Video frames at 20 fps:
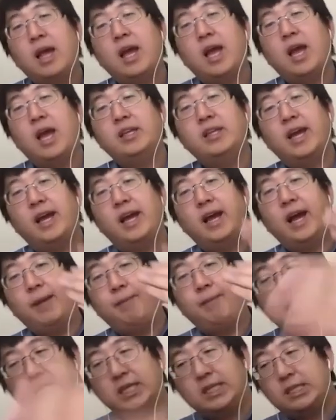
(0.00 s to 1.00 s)
And then I
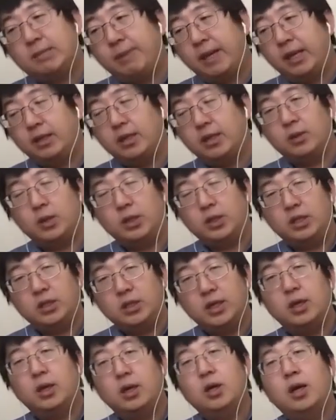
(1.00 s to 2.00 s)
participate in
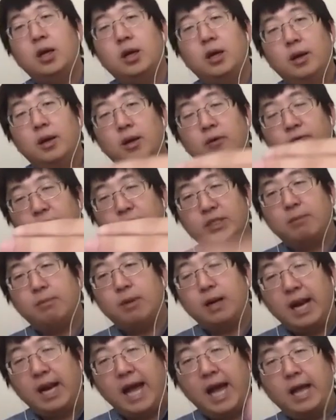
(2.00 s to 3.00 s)
the, for
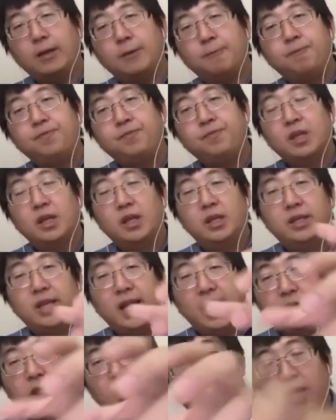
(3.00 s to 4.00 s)
example, lend,
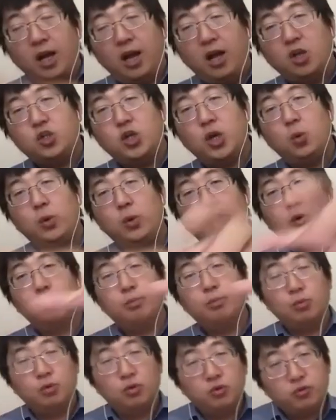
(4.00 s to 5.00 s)
then the contract will
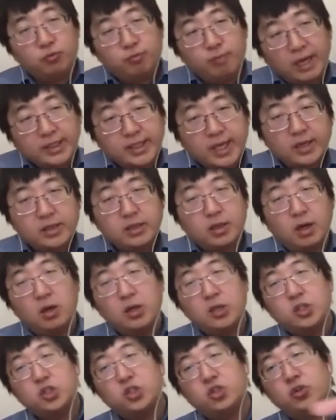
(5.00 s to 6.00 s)
move my
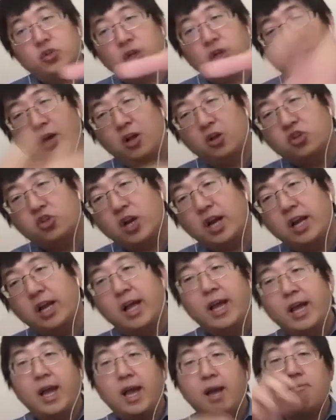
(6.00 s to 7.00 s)
$10 to the contract
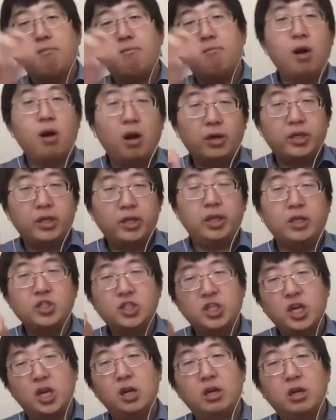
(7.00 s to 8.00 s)
and mark it
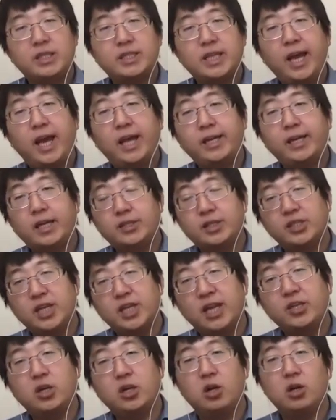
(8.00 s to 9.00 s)
internally, say, hey, there's a
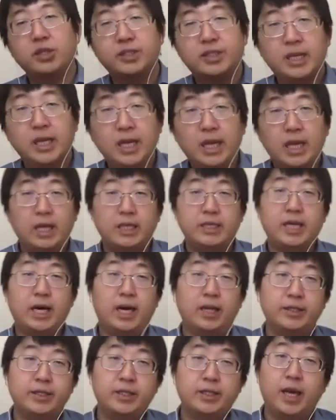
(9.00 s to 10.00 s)
$10
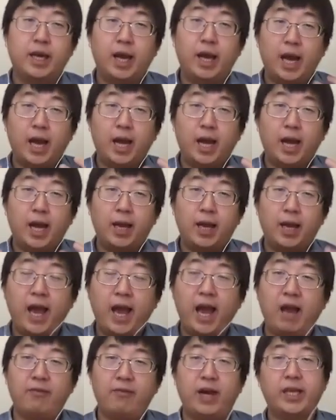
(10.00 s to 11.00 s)
that I
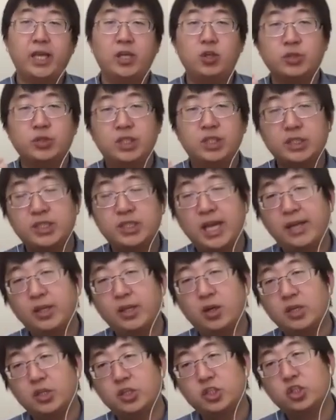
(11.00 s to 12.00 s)
have. I can use this
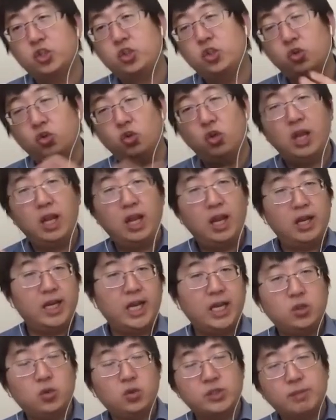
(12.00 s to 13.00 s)
$10 to
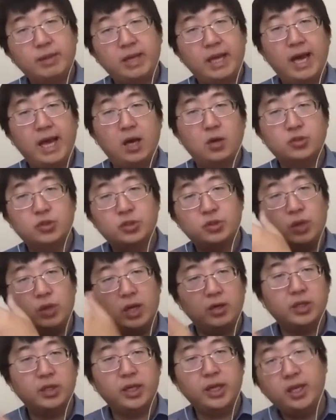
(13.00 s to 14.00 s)
lend to somebody else to
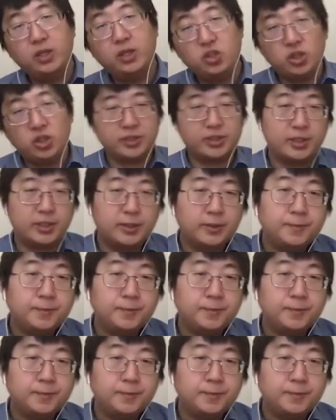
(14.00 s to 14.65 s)
earn the interest.